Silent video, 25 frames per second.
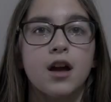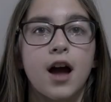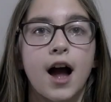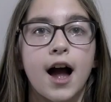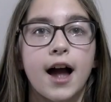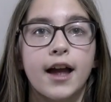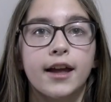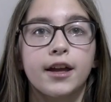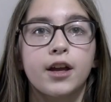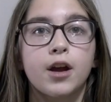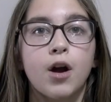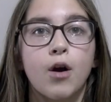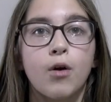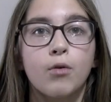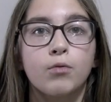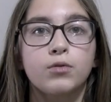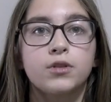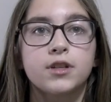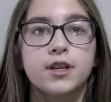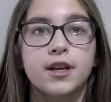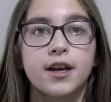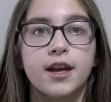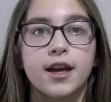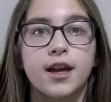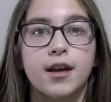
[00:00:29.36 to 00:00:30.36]
I go
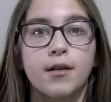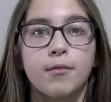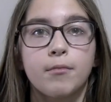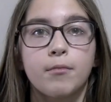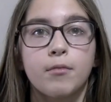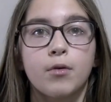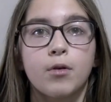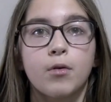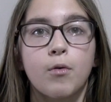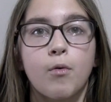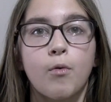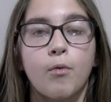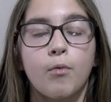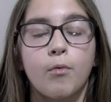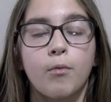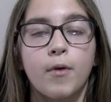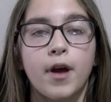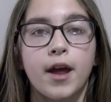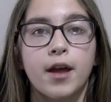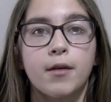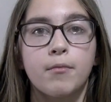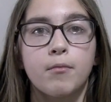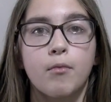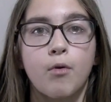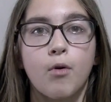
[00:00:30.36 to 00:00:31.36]
to him
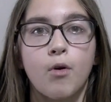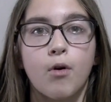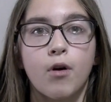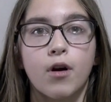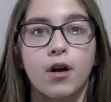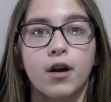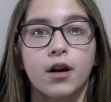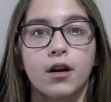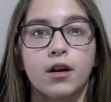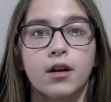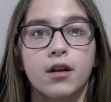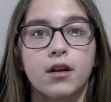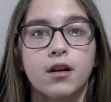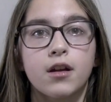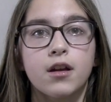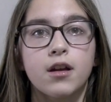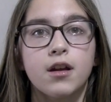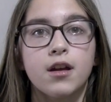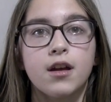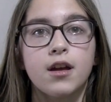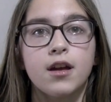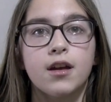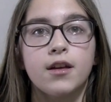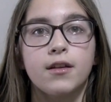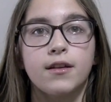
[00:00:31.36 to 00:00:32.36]
way more
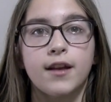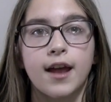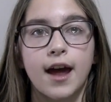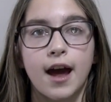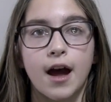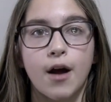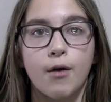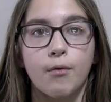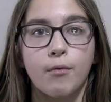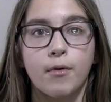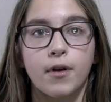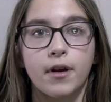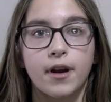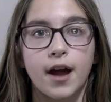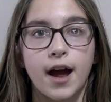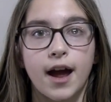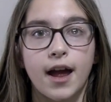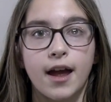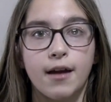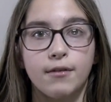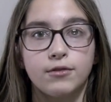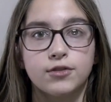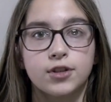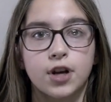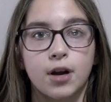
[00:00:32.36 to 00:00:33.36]
now when I
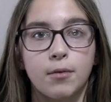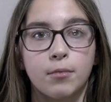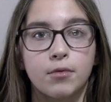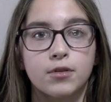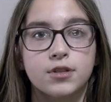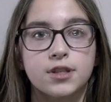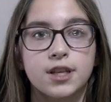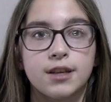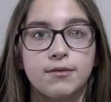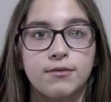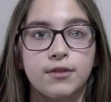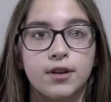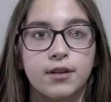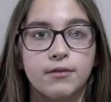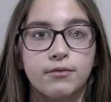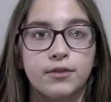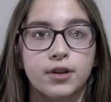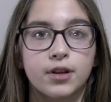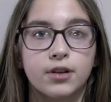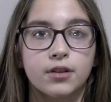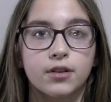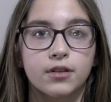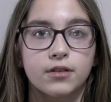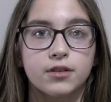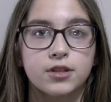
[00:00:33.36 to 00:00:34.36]
have troubles, even if
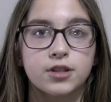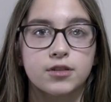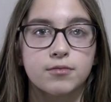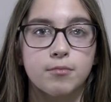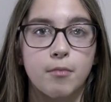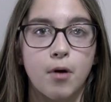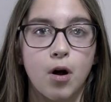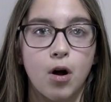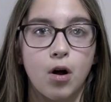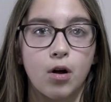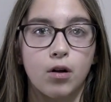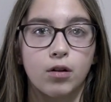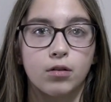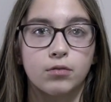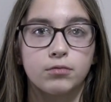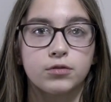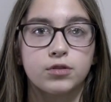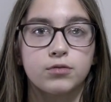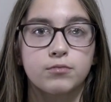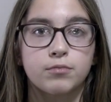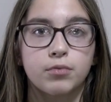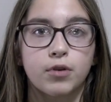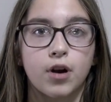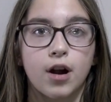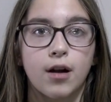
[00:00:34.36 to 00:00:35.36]
they're small
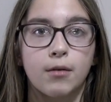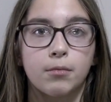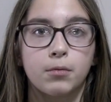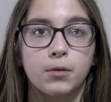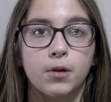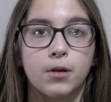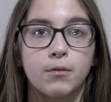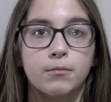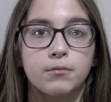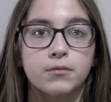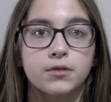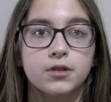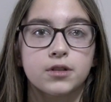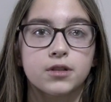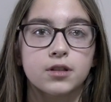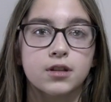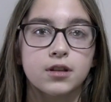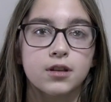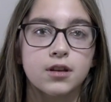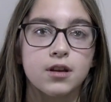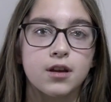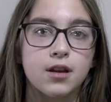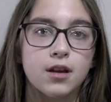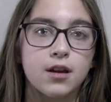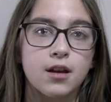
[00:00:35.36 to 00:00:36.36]
problems.
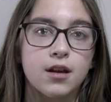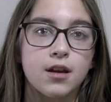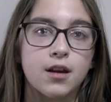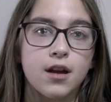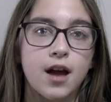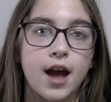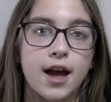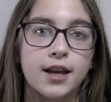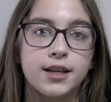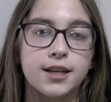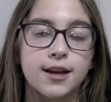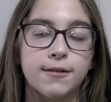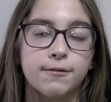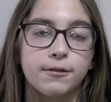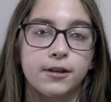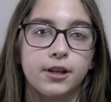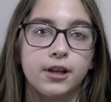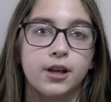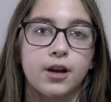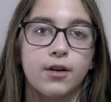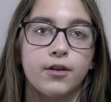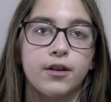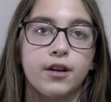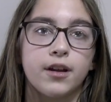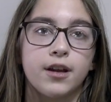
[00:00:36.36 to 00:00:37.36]
I
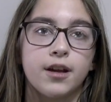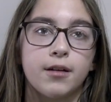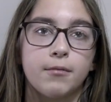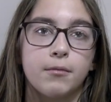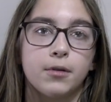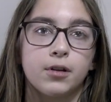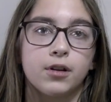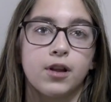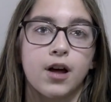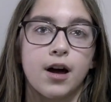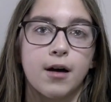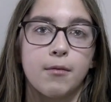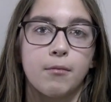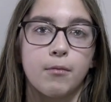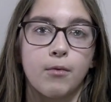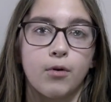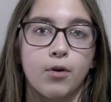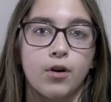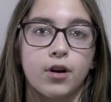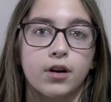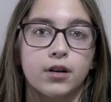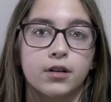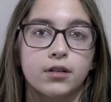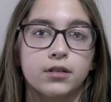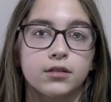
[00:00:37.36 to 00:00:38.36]
definitely go to him a lot
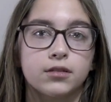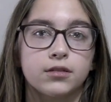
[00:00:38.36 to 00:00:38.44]
more.